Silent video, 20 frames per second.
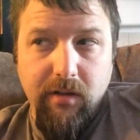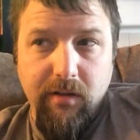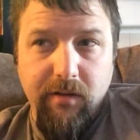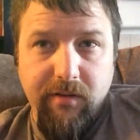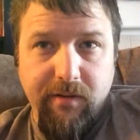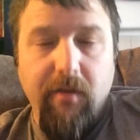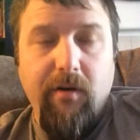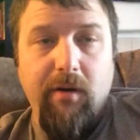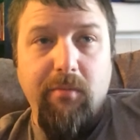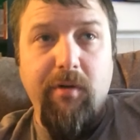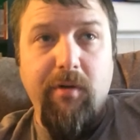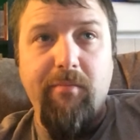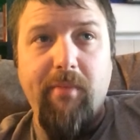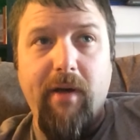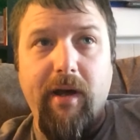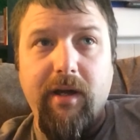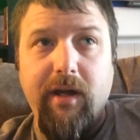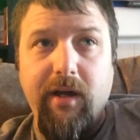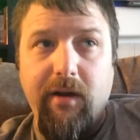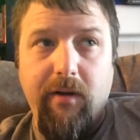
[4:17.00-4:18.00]
So I moved
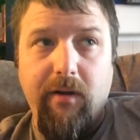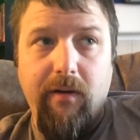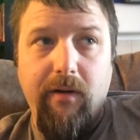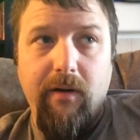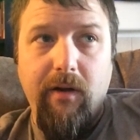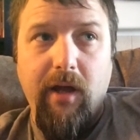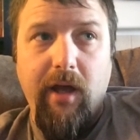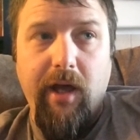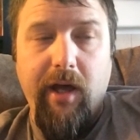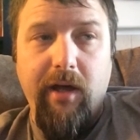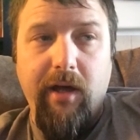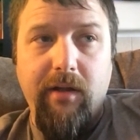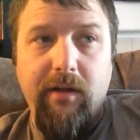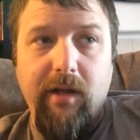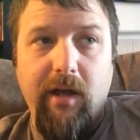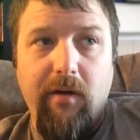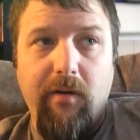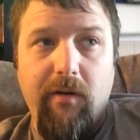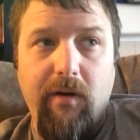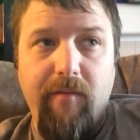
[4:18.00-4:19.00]
back here, and
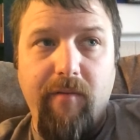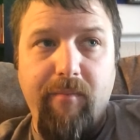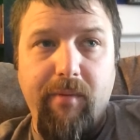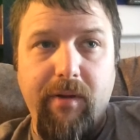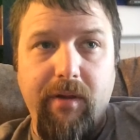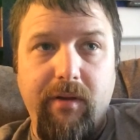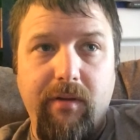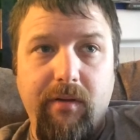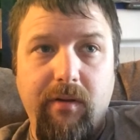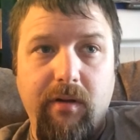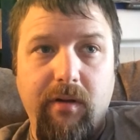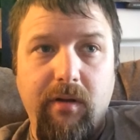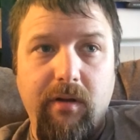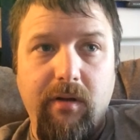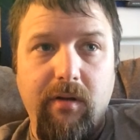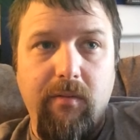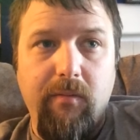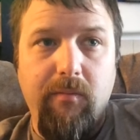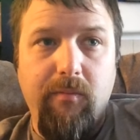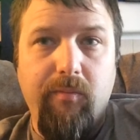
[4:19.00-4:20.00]
now I've been
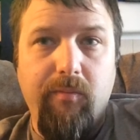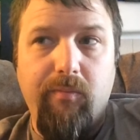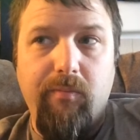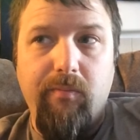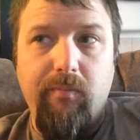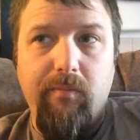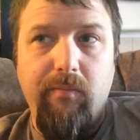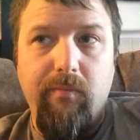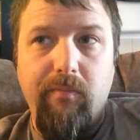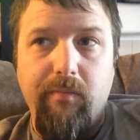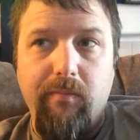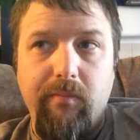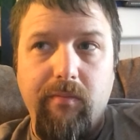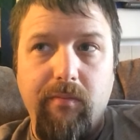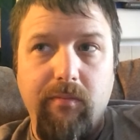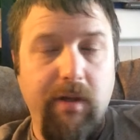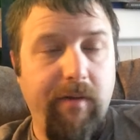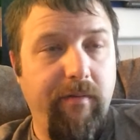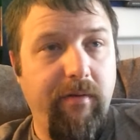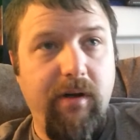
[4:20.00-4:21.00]

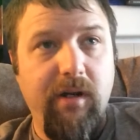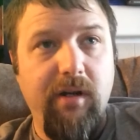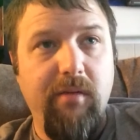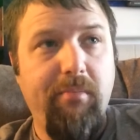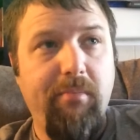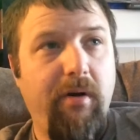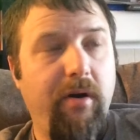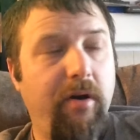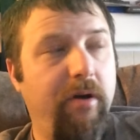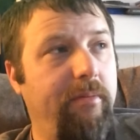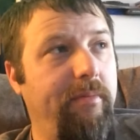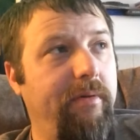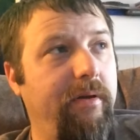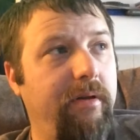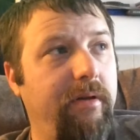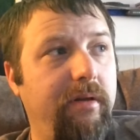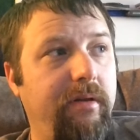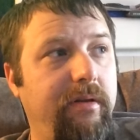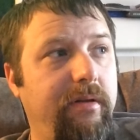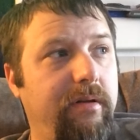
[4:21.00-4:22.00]
living in an
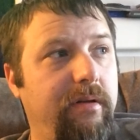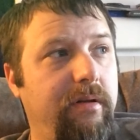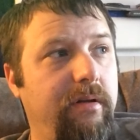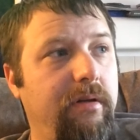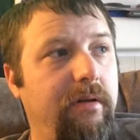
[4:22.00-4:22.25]
apartment,